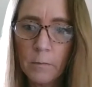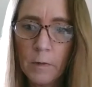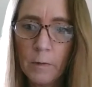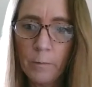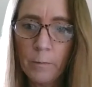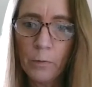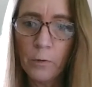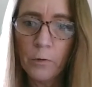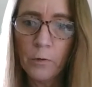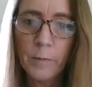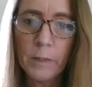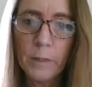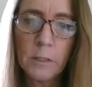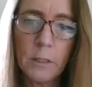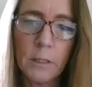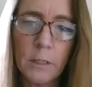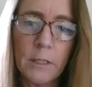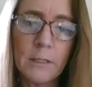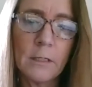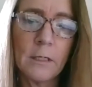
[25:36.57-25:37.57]

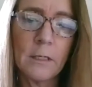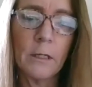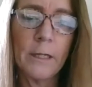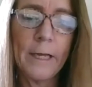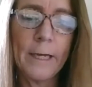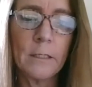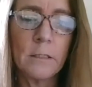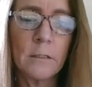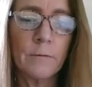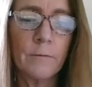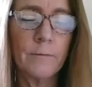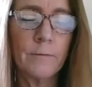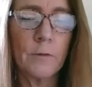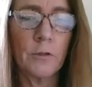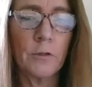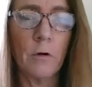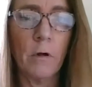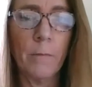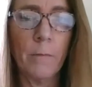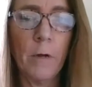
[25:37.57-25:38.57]
to this collective
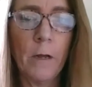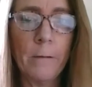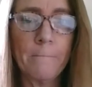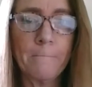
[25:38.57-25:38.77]
trauma.